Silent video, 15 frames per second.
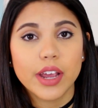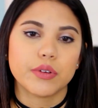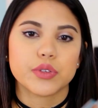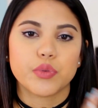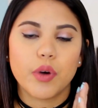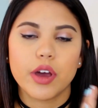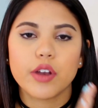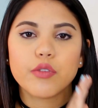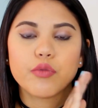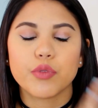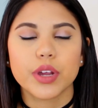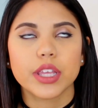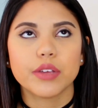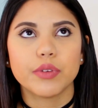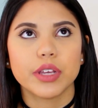There was one
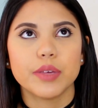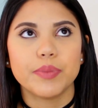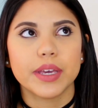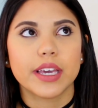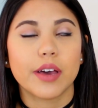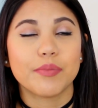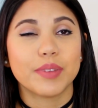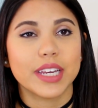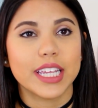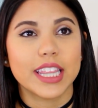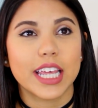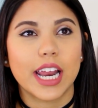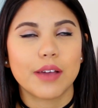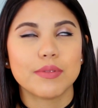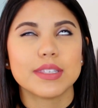really big company
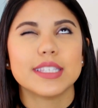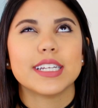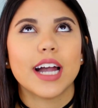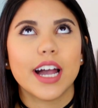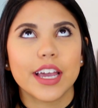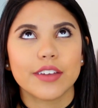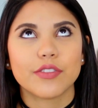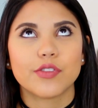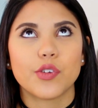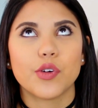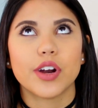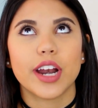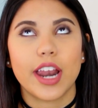that I was dying for,